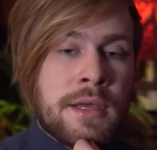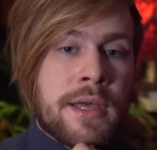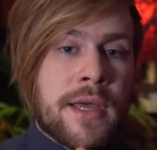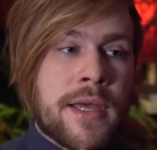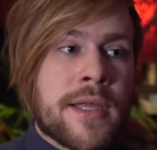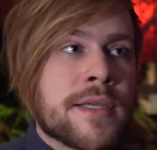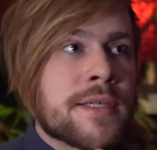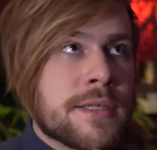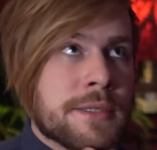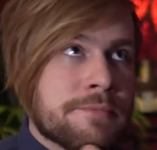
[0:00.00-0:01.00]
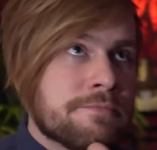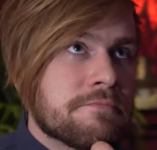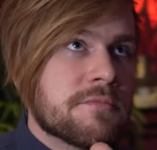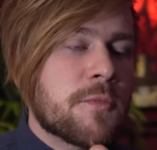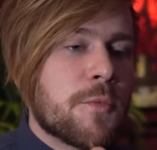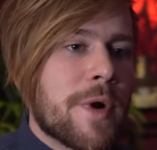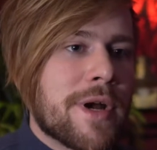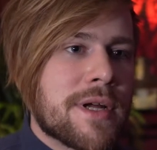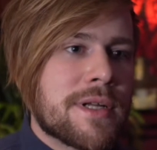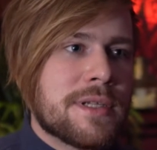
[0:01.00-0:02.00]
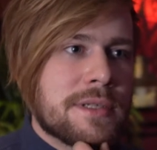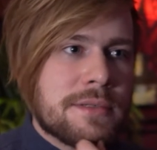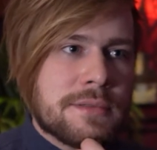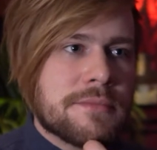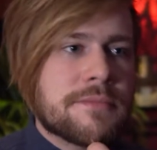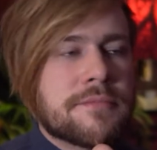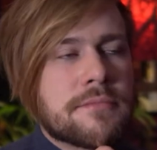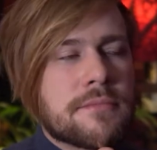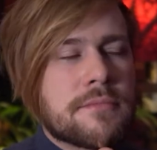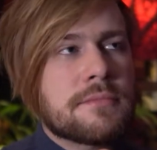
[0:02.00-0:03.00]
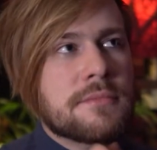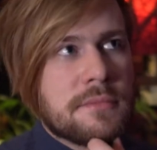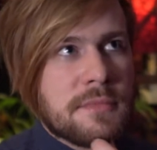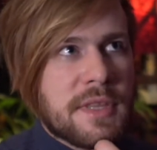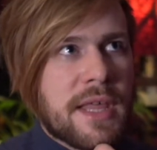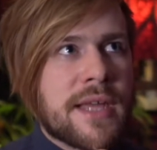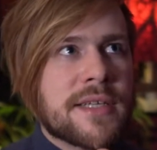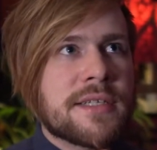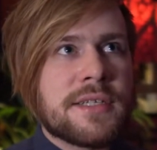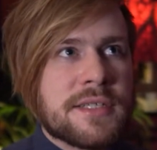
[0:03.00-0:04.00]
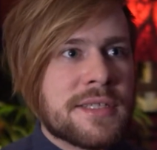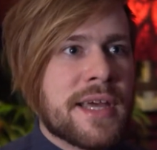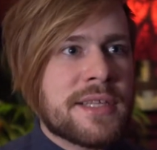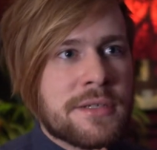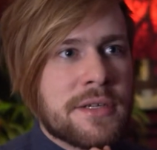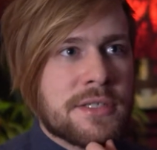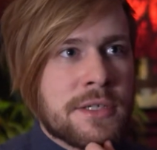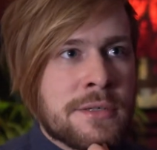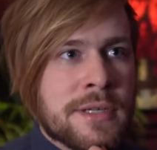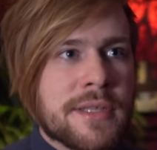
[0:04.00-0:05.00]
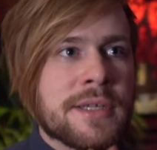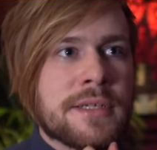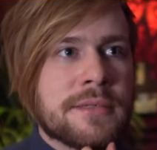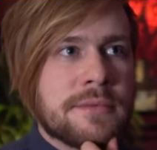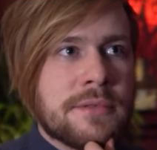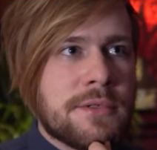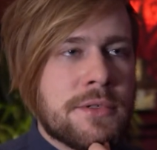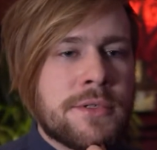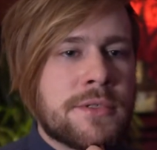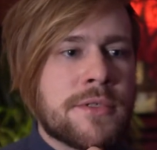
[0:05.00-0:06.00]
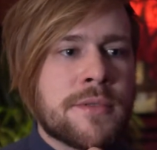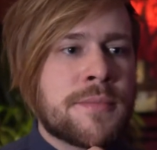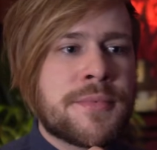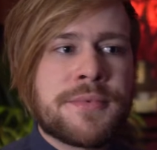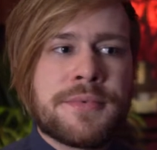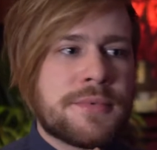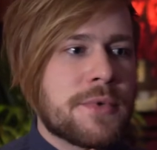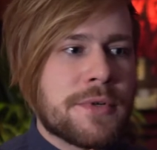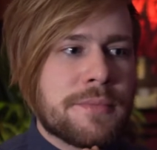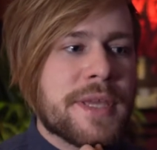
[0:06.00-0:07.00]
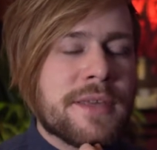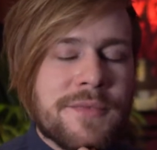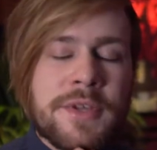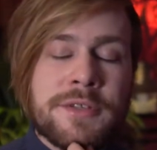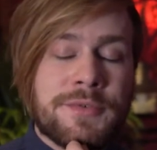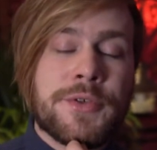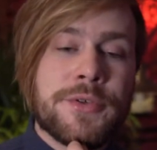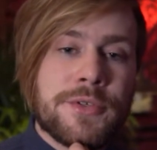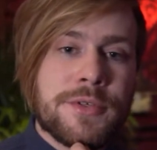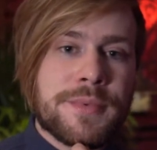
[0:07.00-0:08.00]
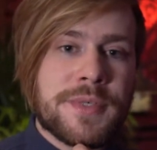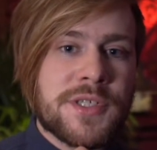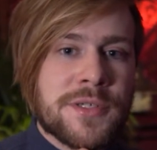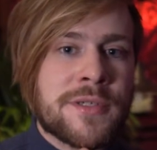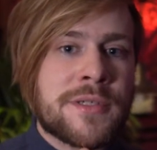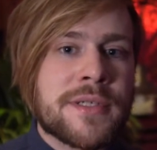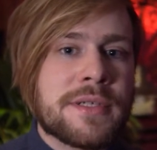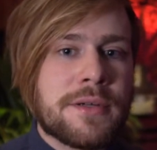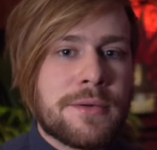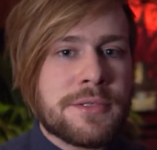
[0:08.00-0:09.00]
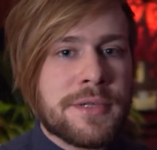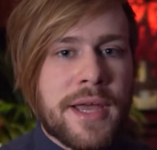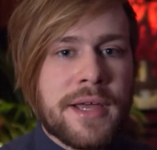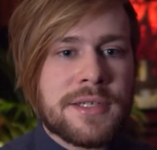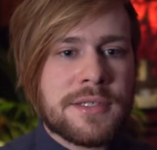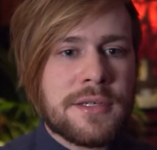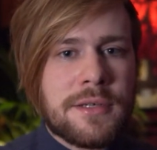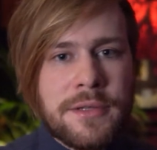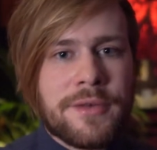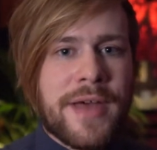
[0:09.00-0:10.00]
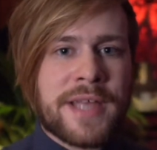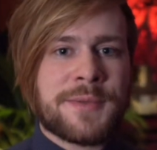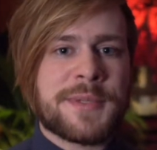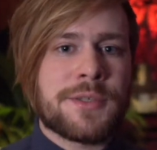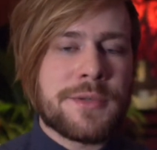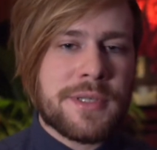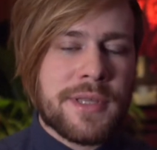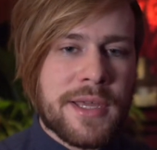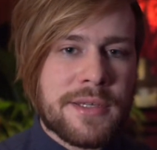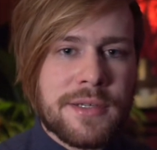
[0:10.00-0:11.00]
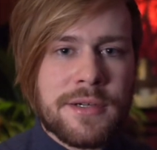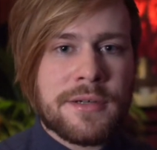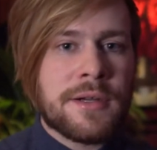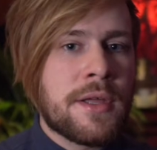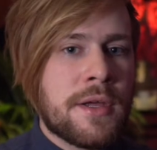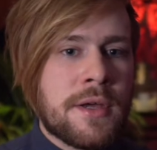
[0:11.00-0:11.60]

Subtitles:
And while that is nice on its own, I think YouTube, or making videos for YouTube in general, also has a lot of aspects to it that are